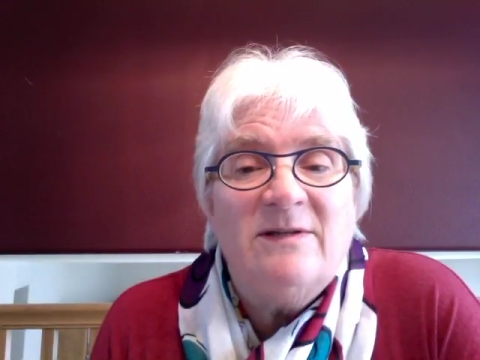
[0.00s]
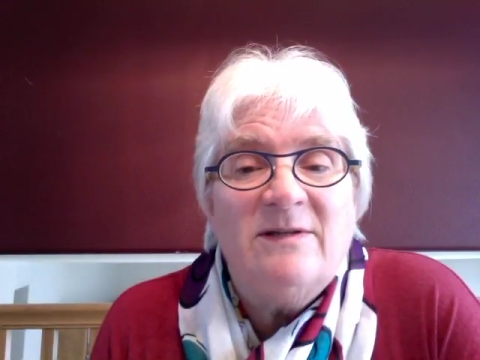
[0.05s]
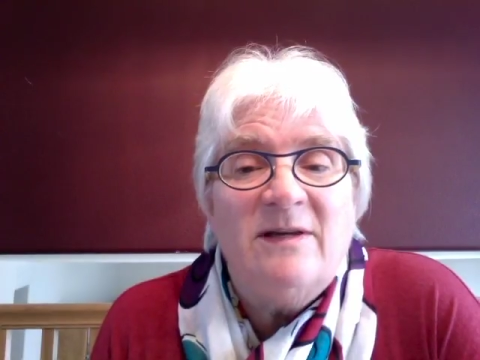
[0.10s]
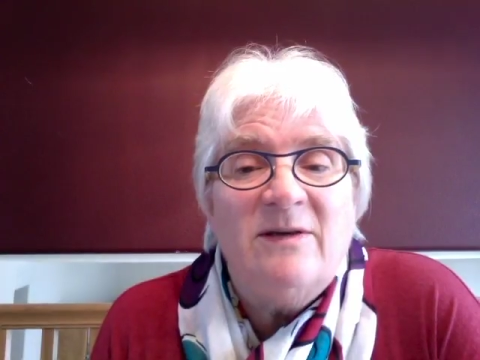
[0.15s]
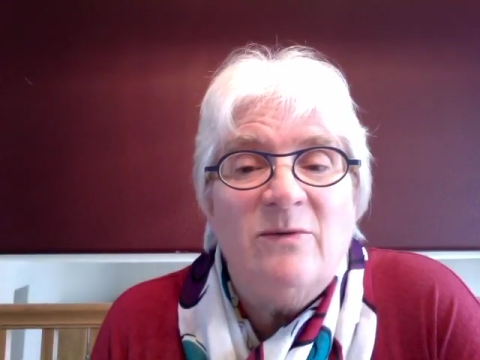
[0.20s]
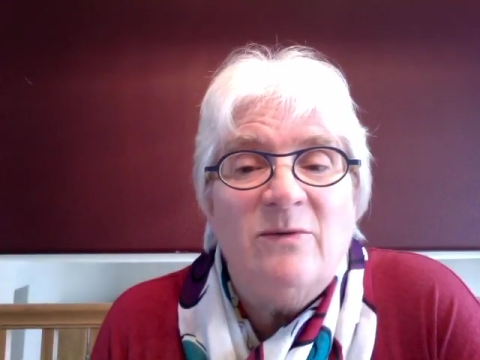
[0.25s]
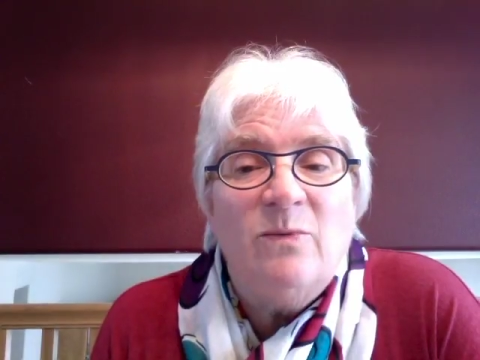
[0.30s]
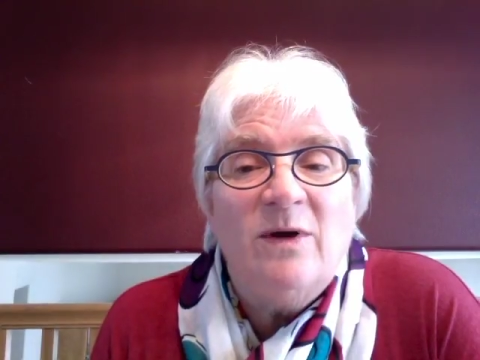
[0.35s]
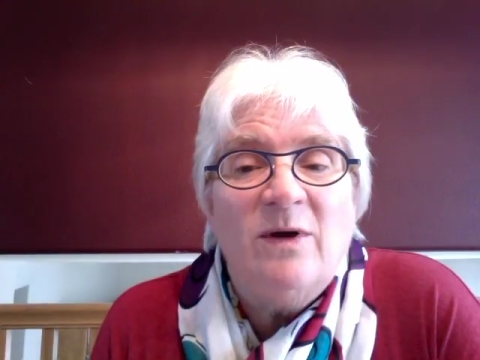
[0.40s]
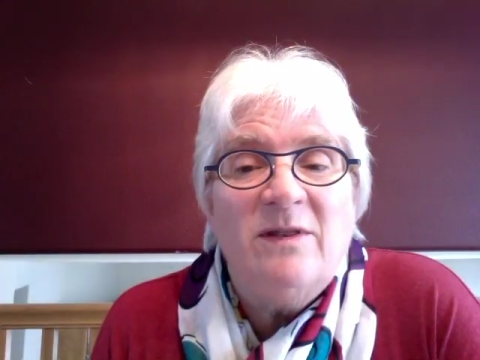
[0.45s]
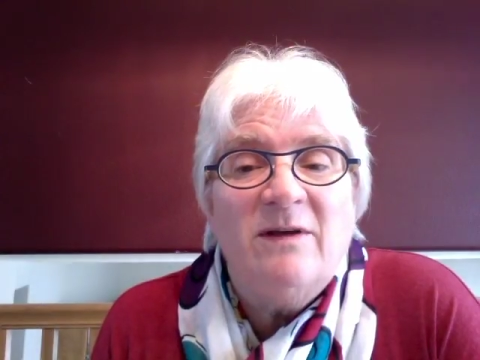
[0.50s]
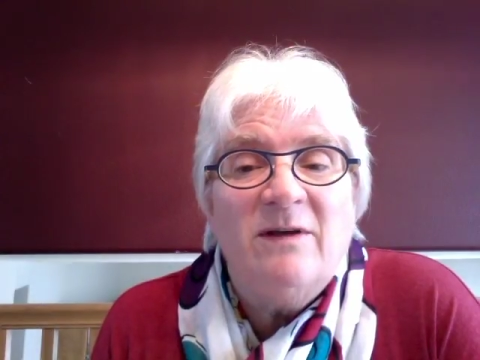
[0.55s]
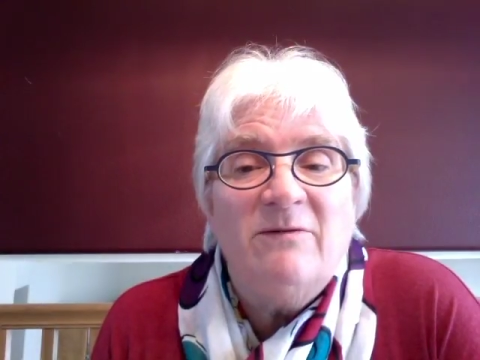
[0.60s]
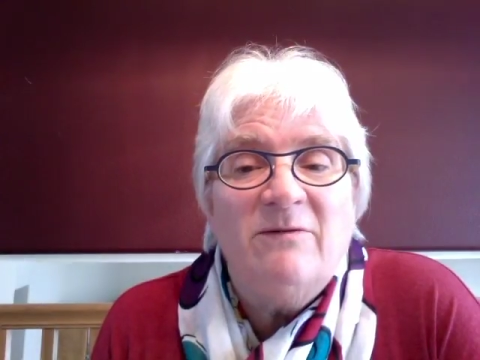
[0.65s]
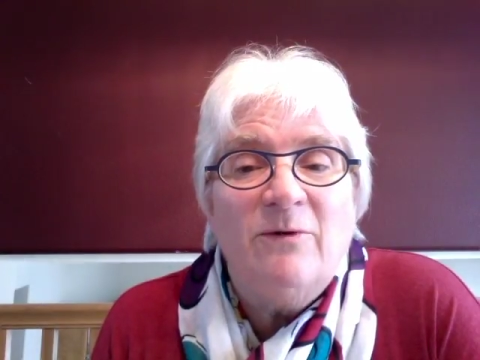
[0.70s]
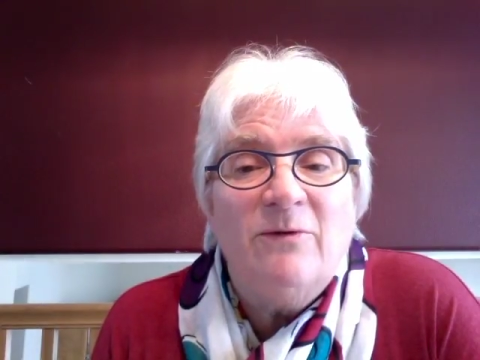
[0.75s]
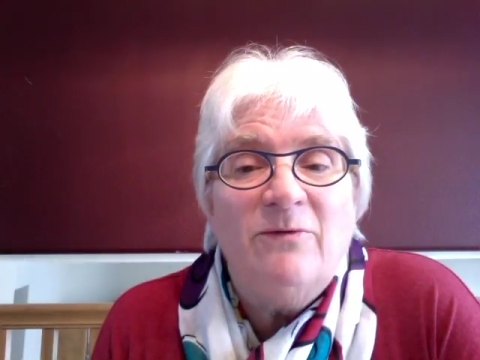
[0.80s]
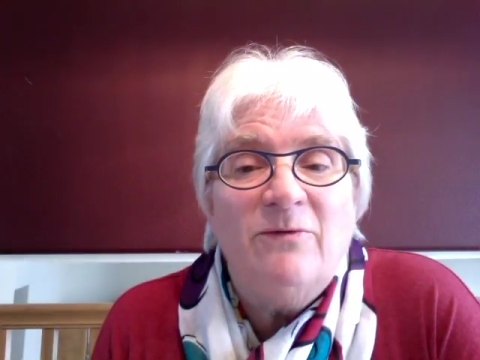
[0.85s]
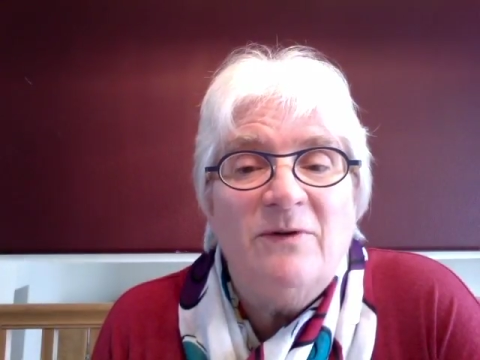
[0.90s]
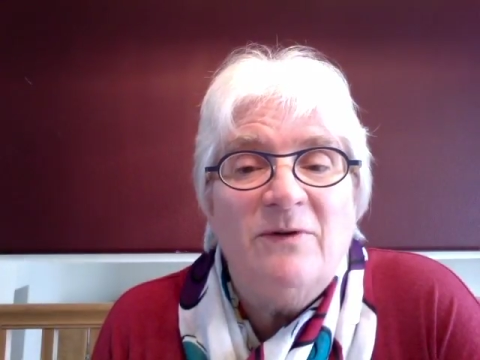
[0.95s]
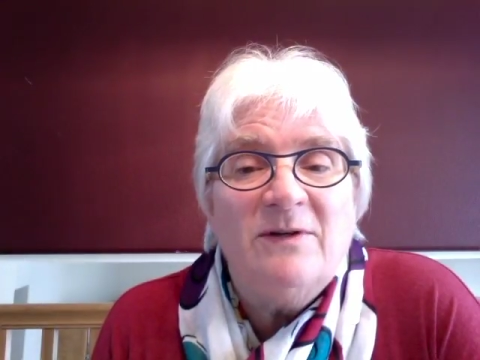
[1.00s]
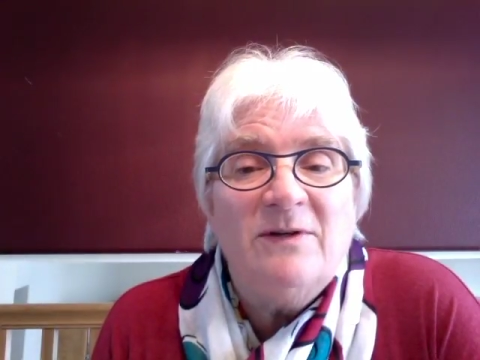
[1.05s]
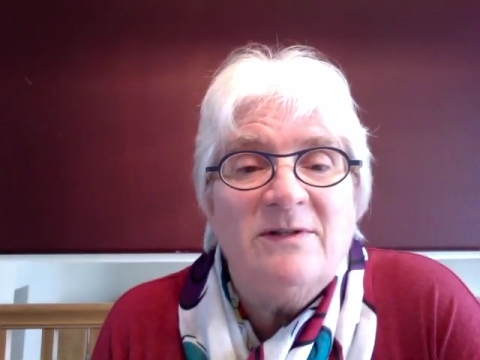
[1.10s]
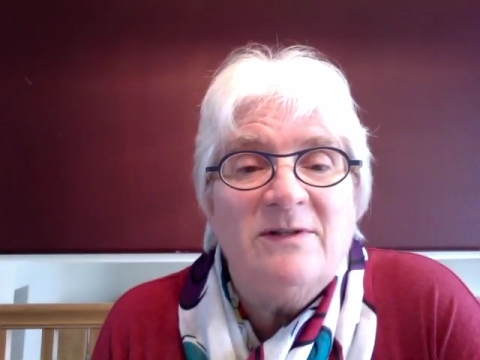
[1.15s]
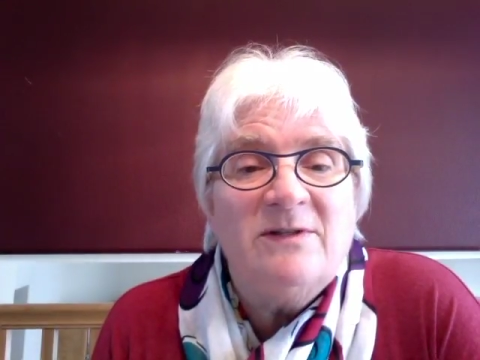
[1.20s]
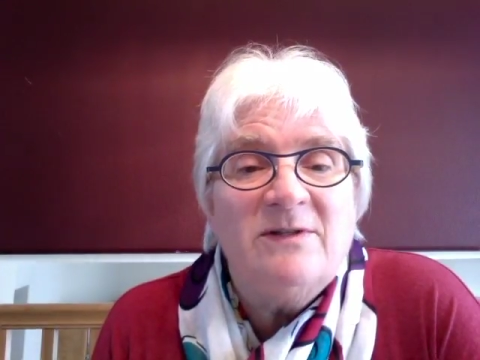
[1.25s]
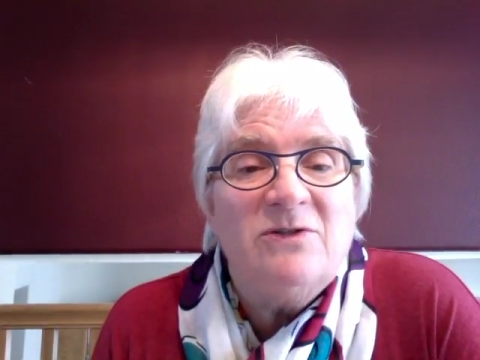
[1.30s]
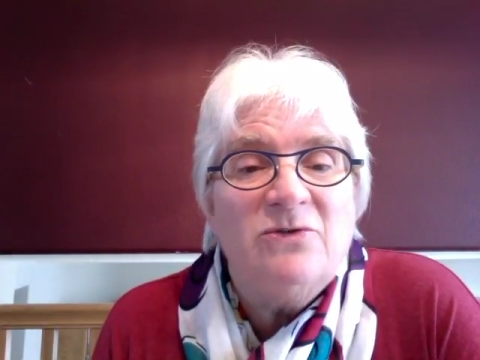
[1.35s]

the one that fulfills a